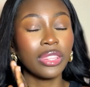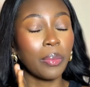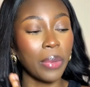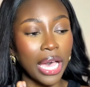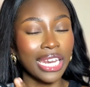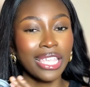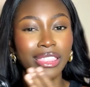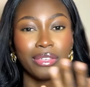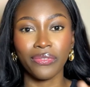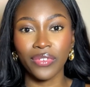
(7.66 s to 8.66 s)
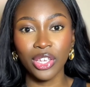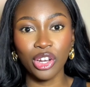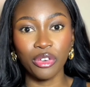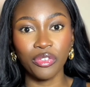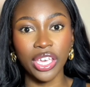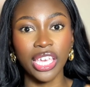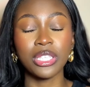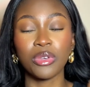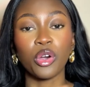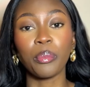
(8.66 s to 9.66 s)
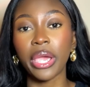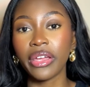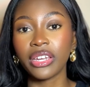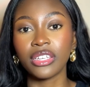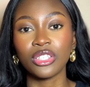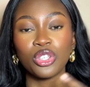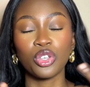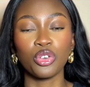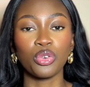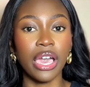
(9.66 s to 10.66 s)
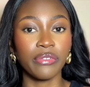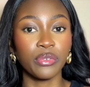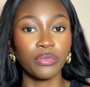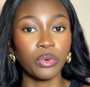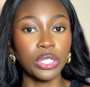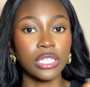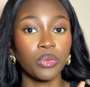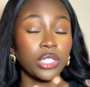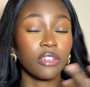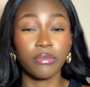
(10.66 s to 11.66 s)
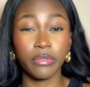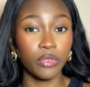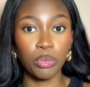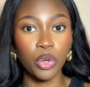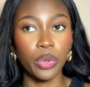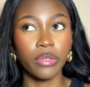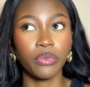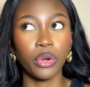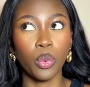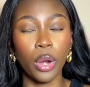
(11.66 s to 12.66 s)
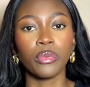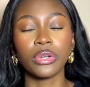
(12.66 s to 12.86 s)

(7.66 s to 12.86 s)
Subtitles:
the bad, the feel of it. We're going to be comparing it to my iPhone 14, which I've been filming with for a while.